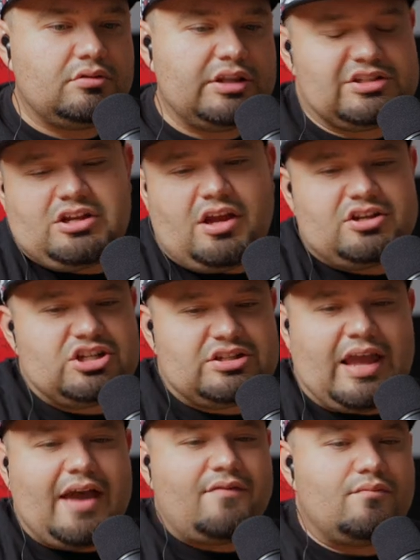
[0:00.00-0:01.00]
let's not
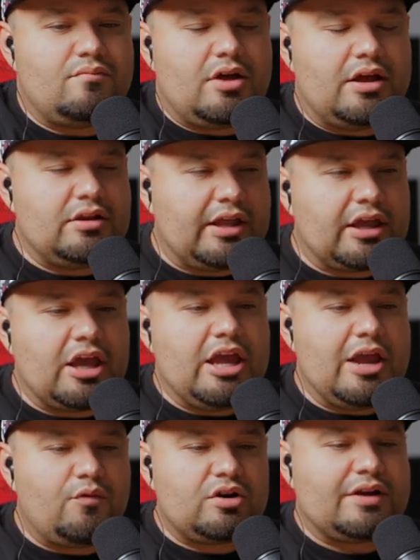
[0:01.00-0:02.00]
just have uh, like
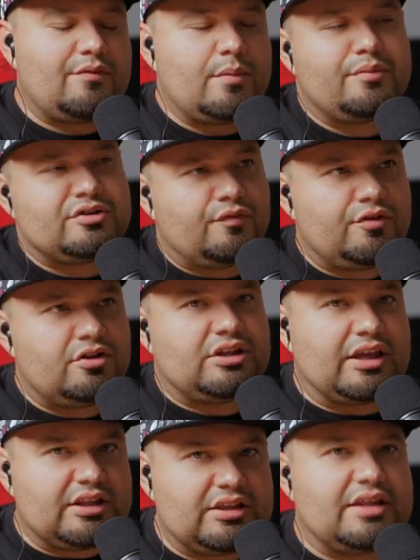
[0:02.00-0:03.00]
if we're gonna have a moment to feel
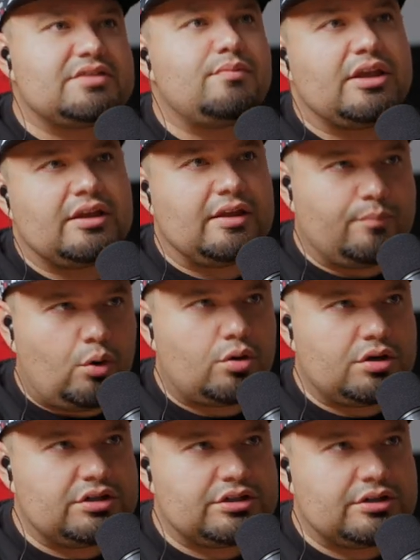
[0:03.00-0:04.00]
like let's make it
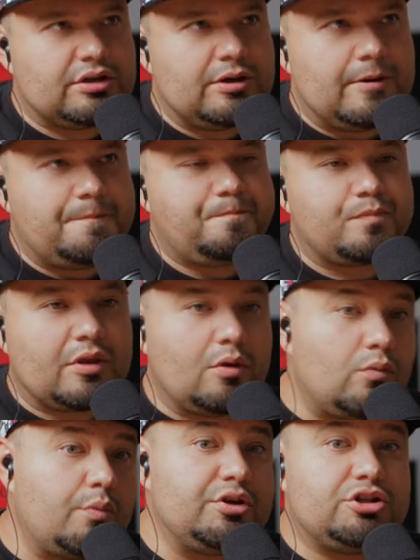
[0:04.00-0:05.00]
important mm-hmm, mm-hmm.
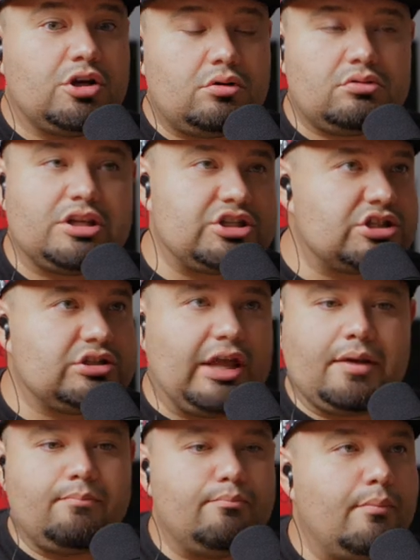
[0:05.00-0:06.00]
when we don't let's
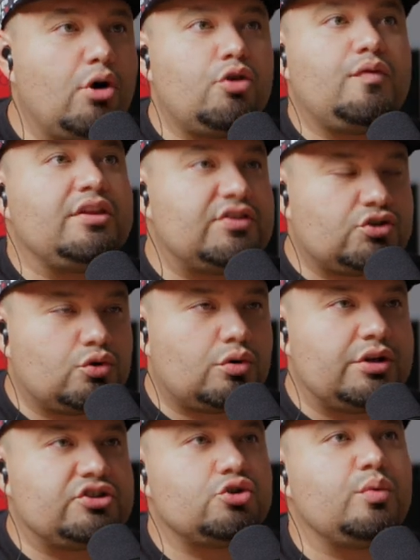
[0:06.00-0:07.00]
like motivate the
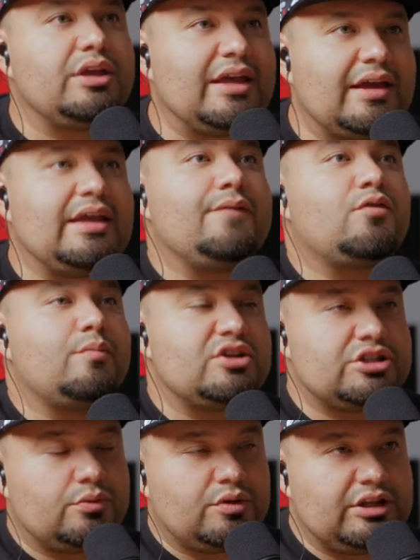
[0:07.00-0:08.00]
story so we get
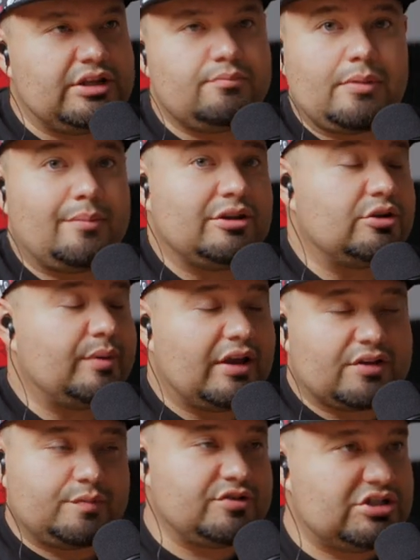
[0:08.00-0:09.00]
information that we need maybe a little bit
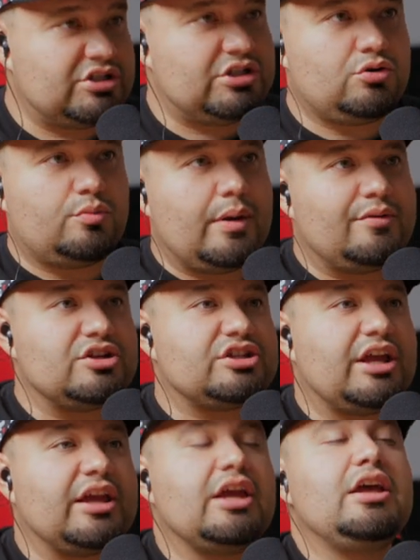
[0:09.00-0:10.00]
of exposition or maybe
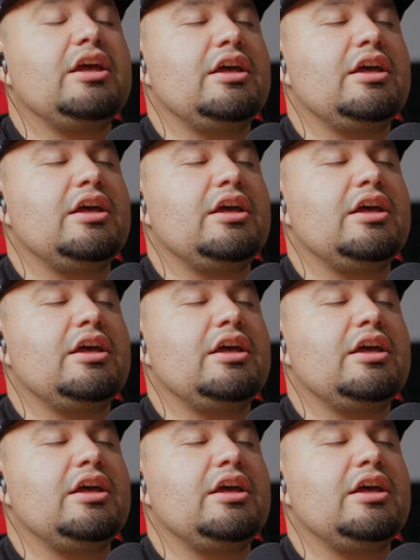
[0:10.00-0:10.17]
just like